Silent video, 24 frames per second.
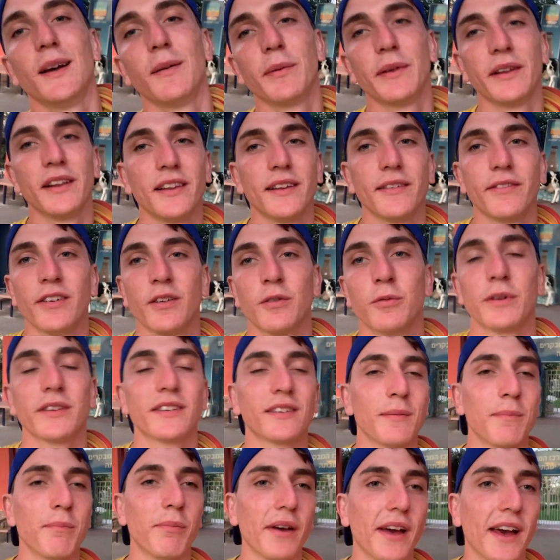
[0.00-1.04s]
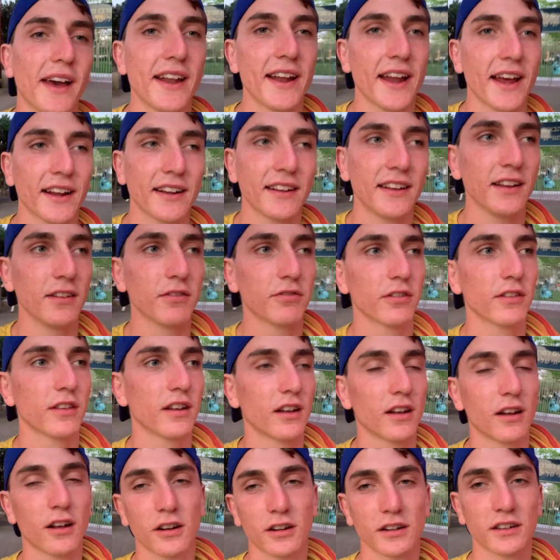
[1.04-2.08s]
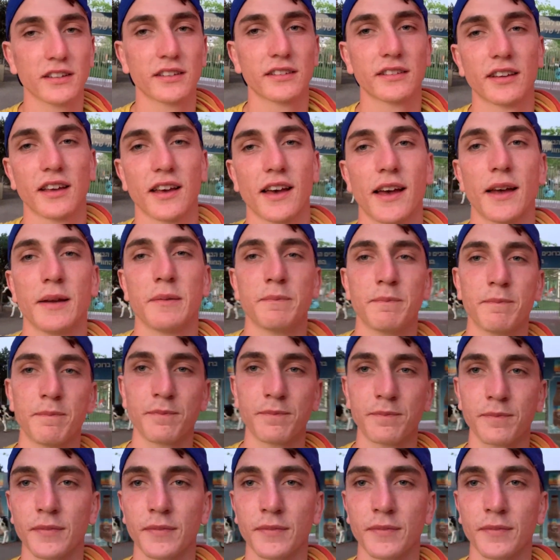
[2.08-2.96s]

I've been living with some bad acne for the longest time.